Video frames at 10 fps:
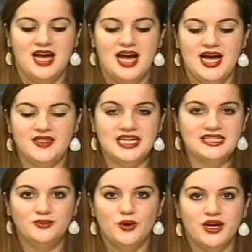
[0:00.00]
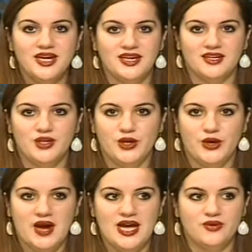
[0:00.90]
I think it's important. You know,
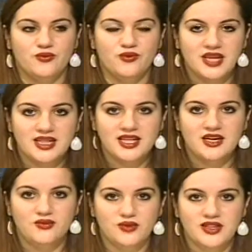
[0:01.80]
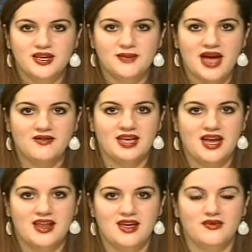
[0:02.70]
I really am
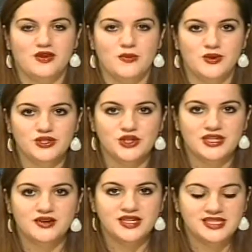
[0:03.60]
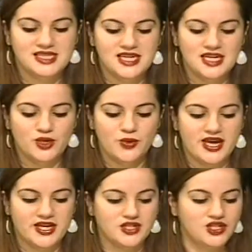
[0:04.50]
advocating for emotional literacy,
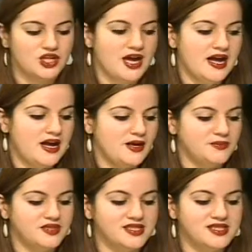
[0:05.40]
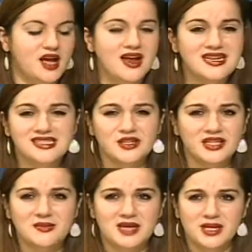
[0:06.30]
which does not
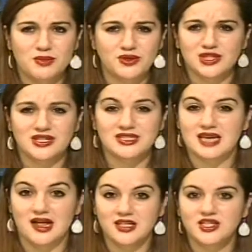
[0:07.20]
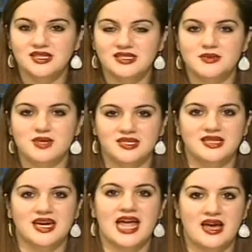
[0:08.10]
necessarily mean emotional intelligence. It means
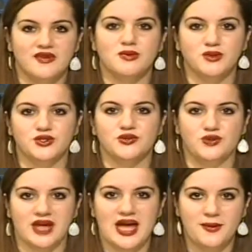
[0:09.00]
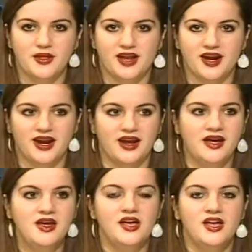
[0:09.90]
like having emotional vocabulary.
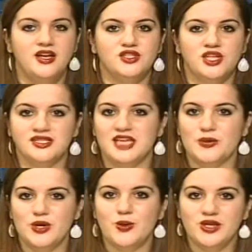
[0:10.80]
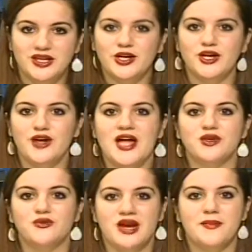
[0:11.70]
Just like when you were little and
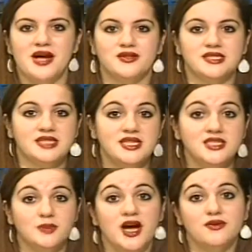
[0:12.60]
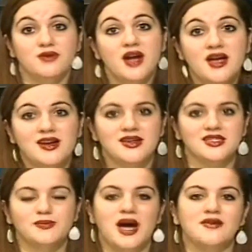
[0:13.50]
you read about see Spot run,
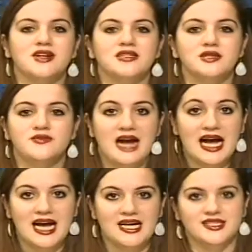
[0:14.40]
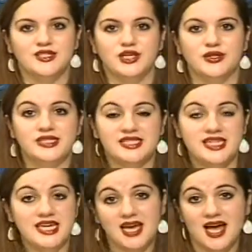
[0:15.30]
Spot runs fast, you know,
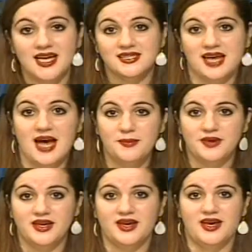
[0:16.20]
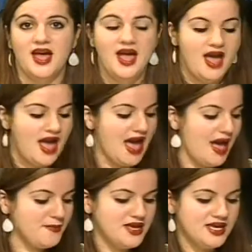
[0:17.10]
see Cass happy.
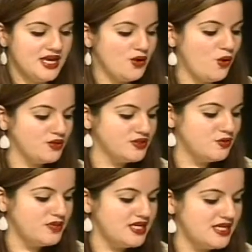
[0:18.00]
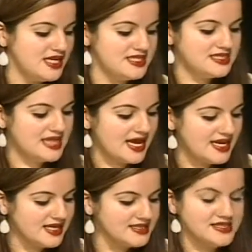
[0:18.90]
Happy can also mean
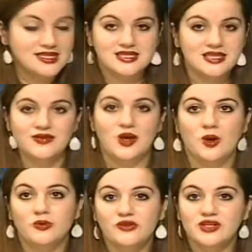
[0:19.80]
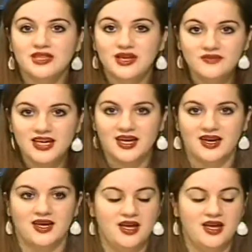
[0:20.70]
ecstatic and sensitive and hopeful and loving.